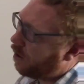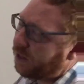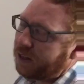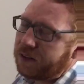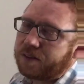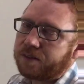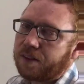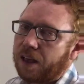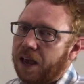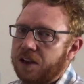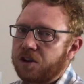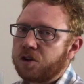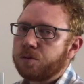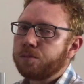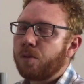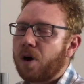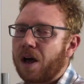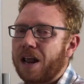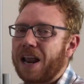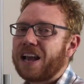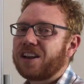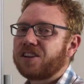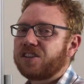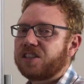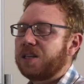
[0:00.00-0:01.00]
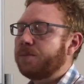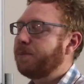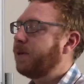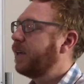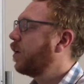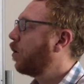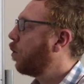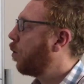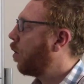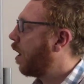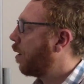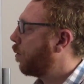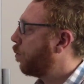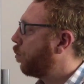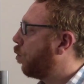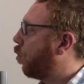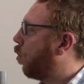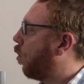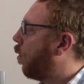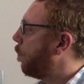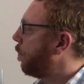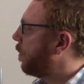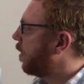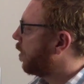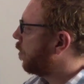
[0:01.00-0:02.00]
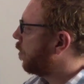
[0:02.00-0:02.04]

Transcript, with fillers: early stage might actually be quite warm